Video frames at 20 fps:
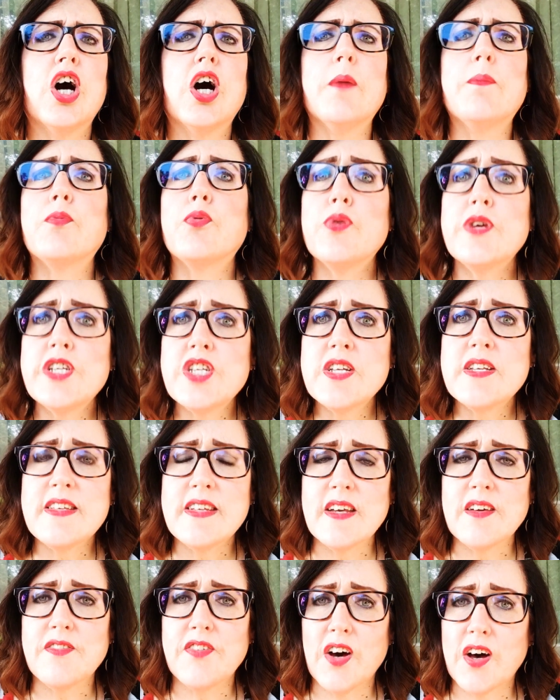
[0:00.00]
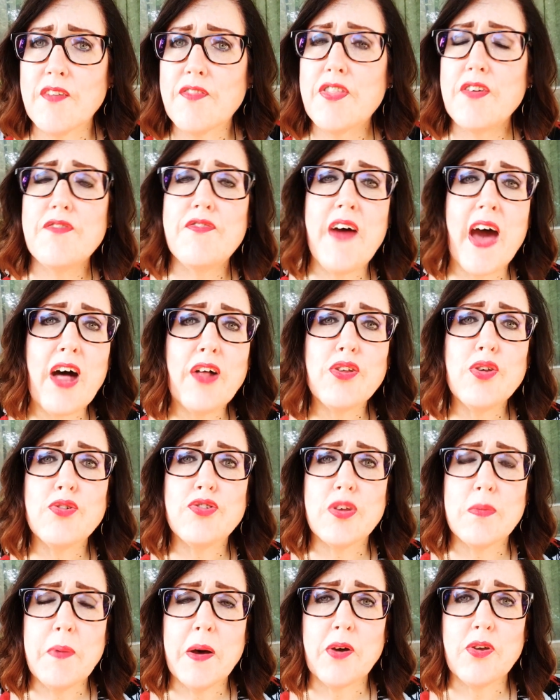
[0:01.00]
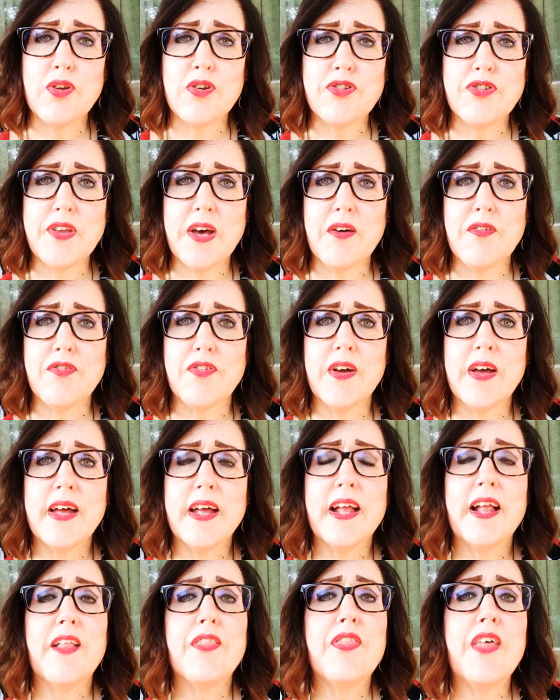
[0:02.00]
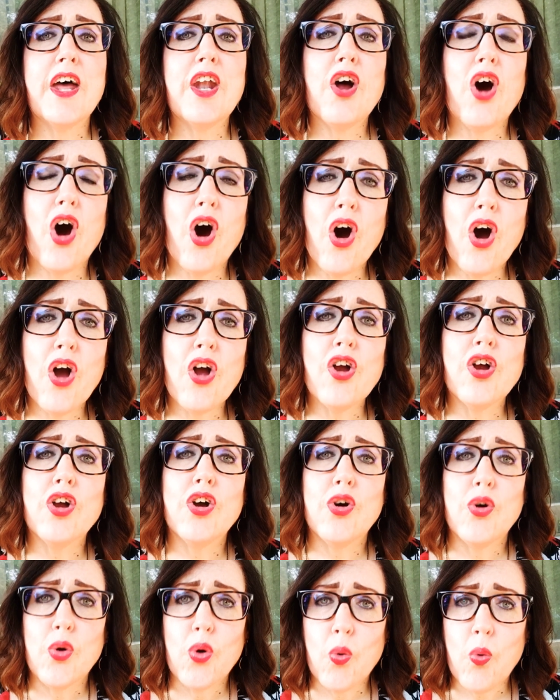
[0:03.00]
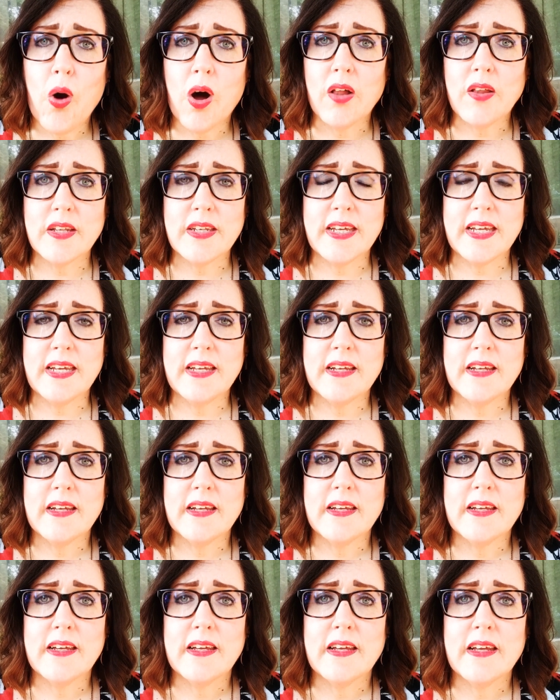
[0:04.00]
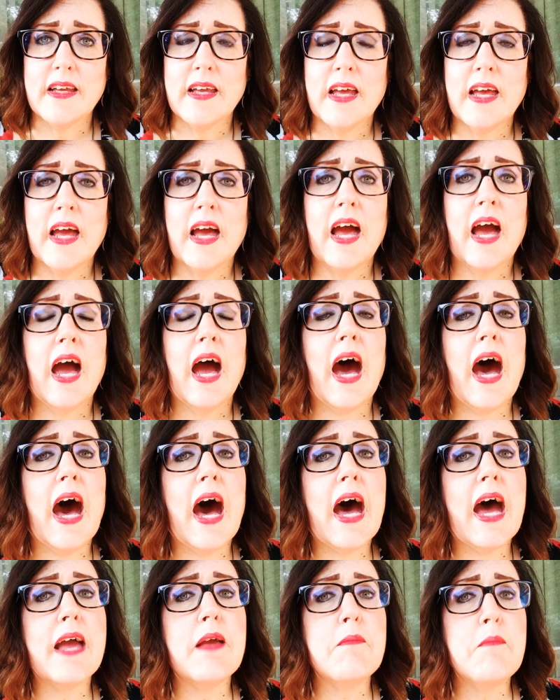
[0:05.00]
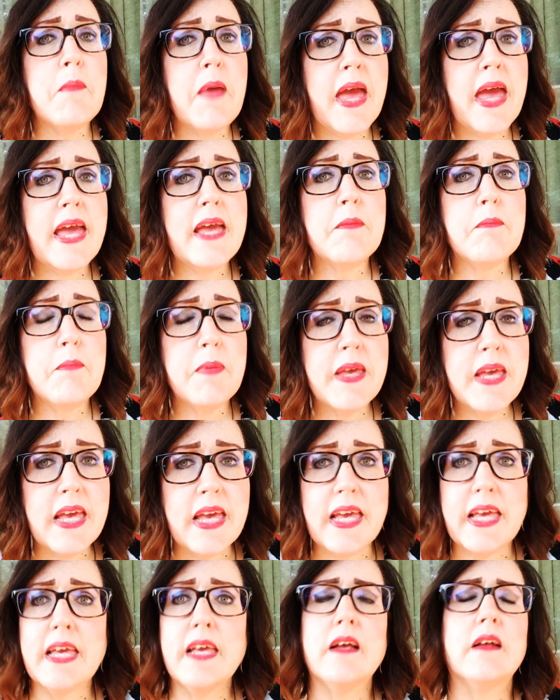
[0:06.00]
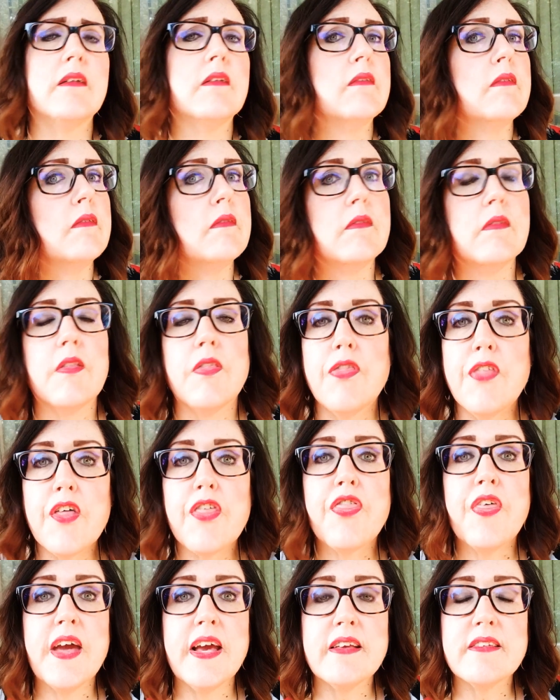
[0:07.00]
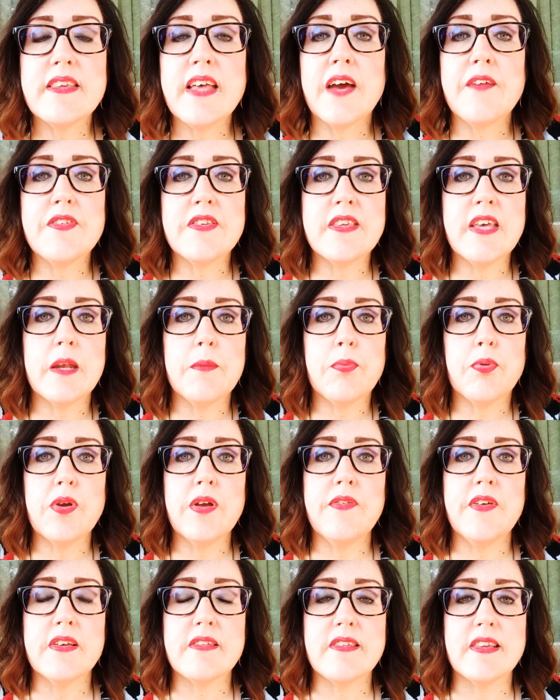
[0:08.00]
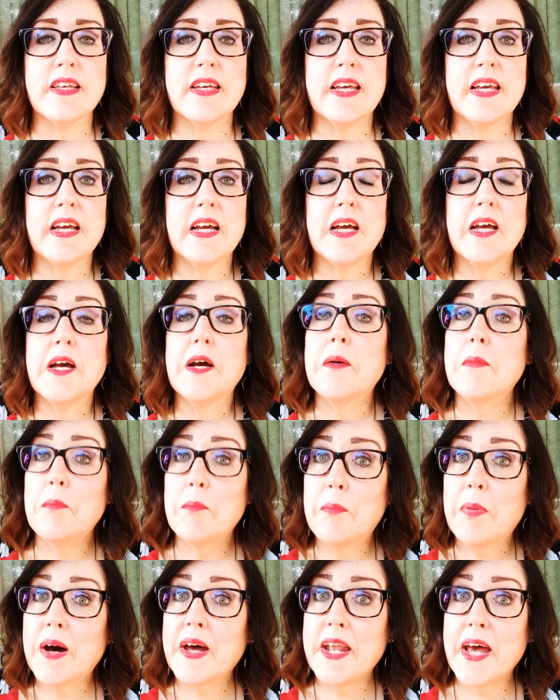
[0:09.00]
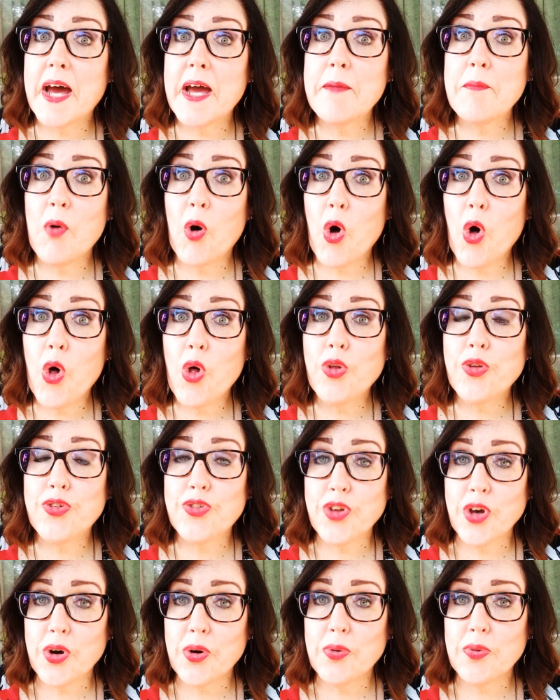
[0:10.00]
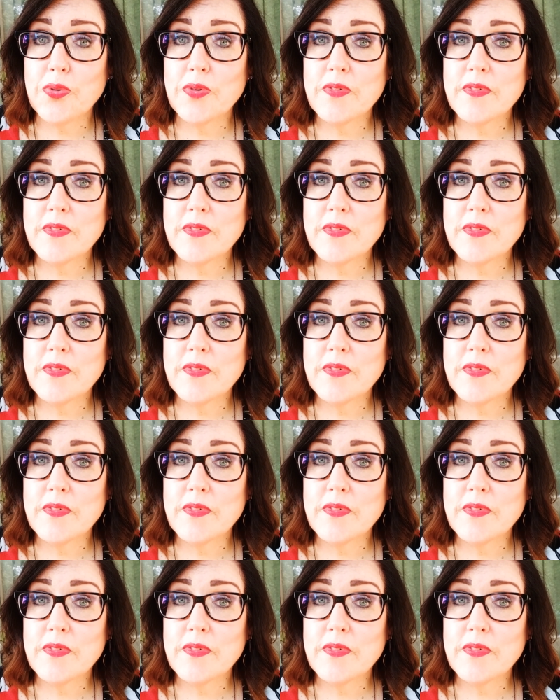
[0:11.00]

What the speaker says: appreciative of the values about yourself that are quality. I may be the things I've said previously, but I'm also